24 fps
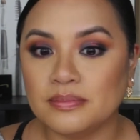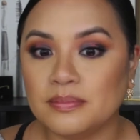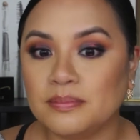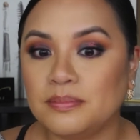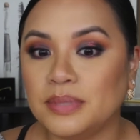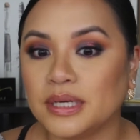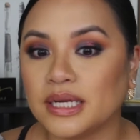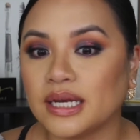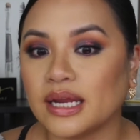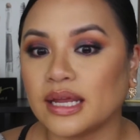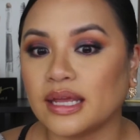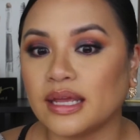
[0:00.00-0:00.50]

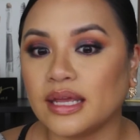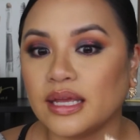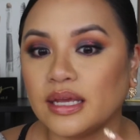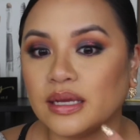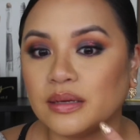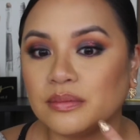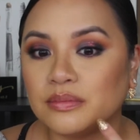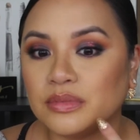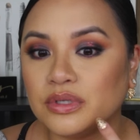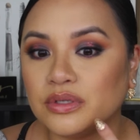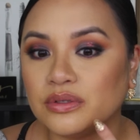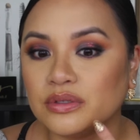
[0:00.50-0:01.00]
But I
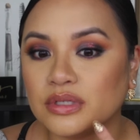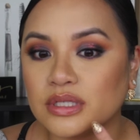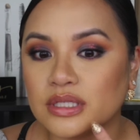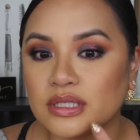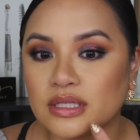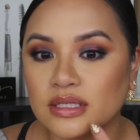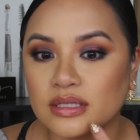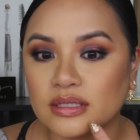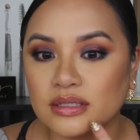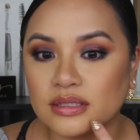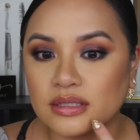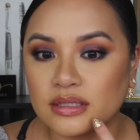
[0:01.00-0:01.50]
am
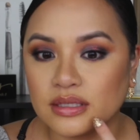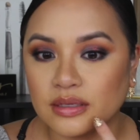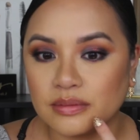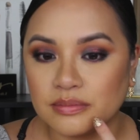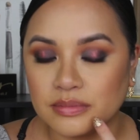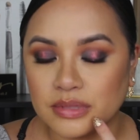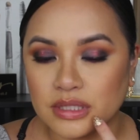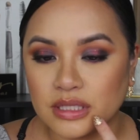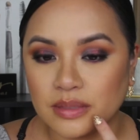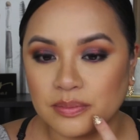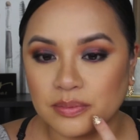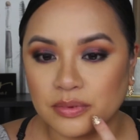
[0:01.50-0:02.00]
noticing some
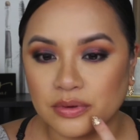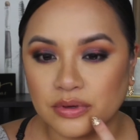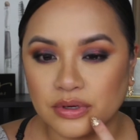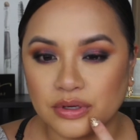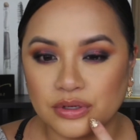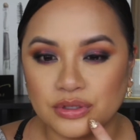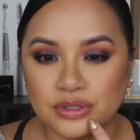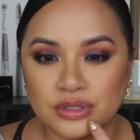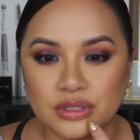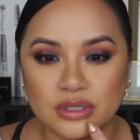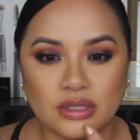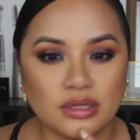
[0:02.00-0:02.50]

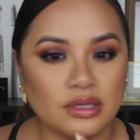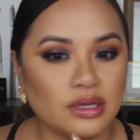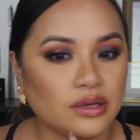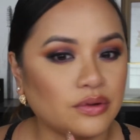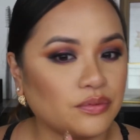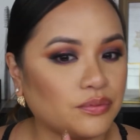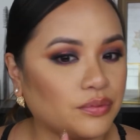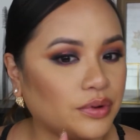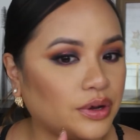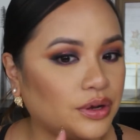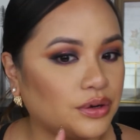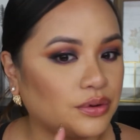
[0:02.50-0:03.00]
separation like
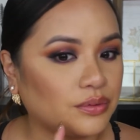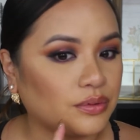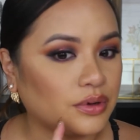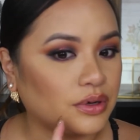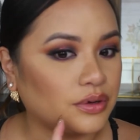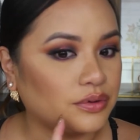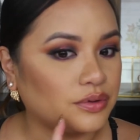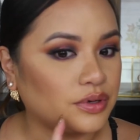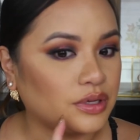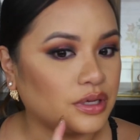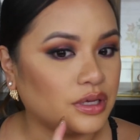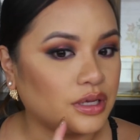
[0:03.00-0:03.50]
right
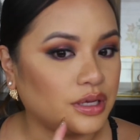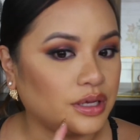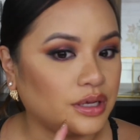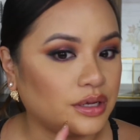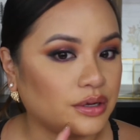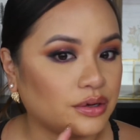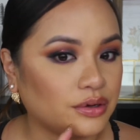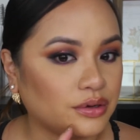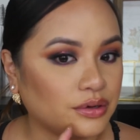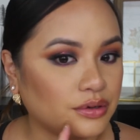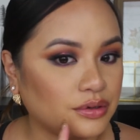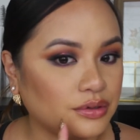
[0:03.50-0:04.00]
around
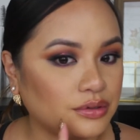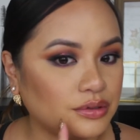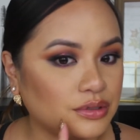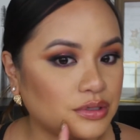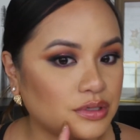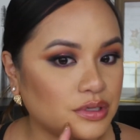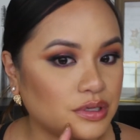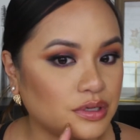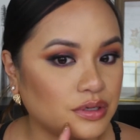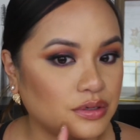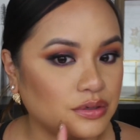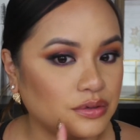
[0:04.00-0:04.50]
here
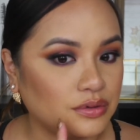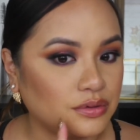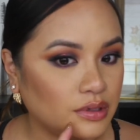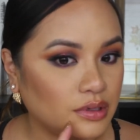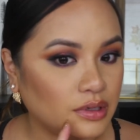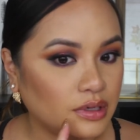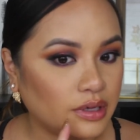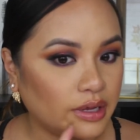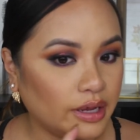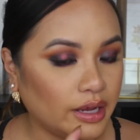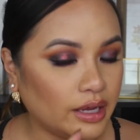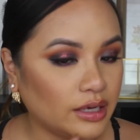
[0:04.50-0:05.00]
too.
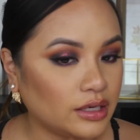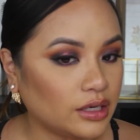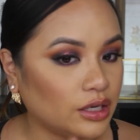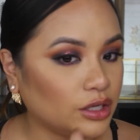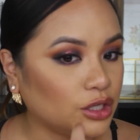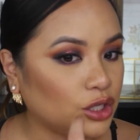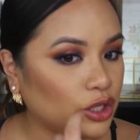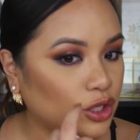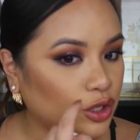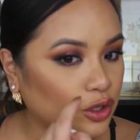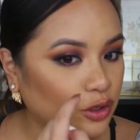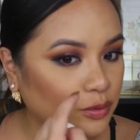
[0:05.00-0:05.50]
An
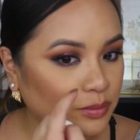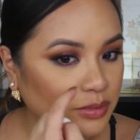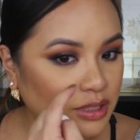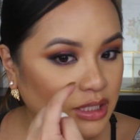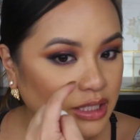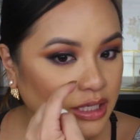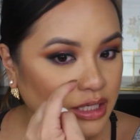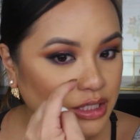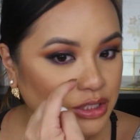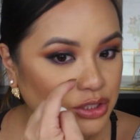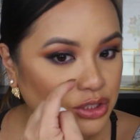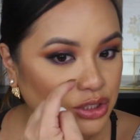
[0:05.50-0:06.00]

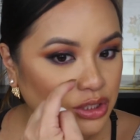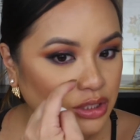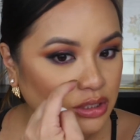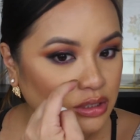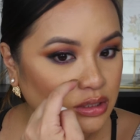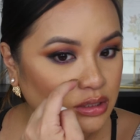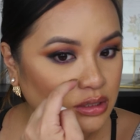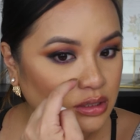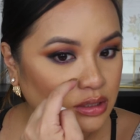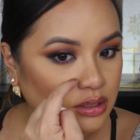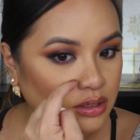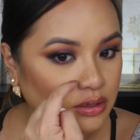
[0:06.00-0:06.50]

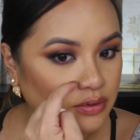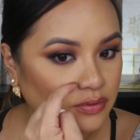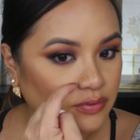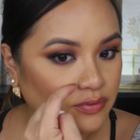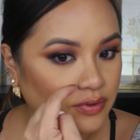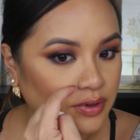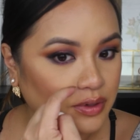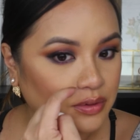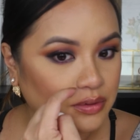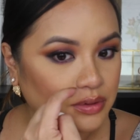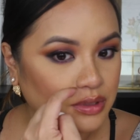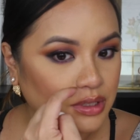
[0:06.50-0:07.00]
accumulation of
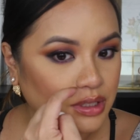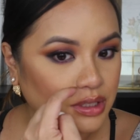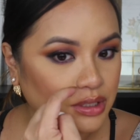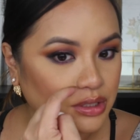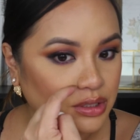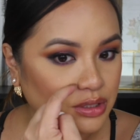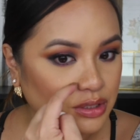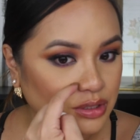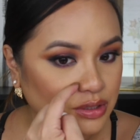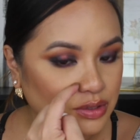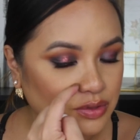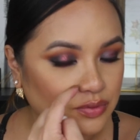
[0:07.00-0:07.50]

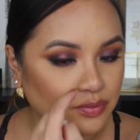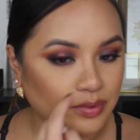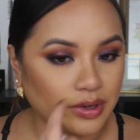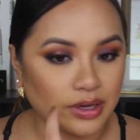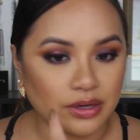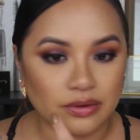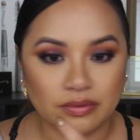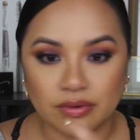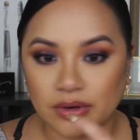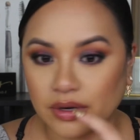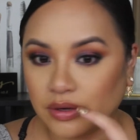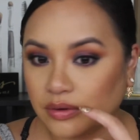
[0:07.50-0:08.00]
foundations right
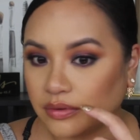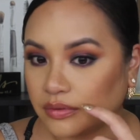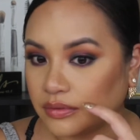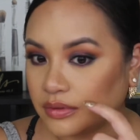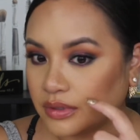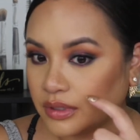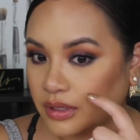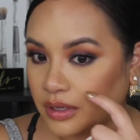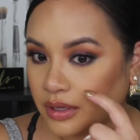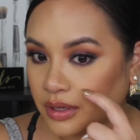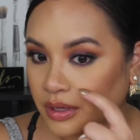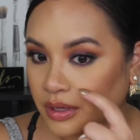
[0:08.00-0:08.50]
around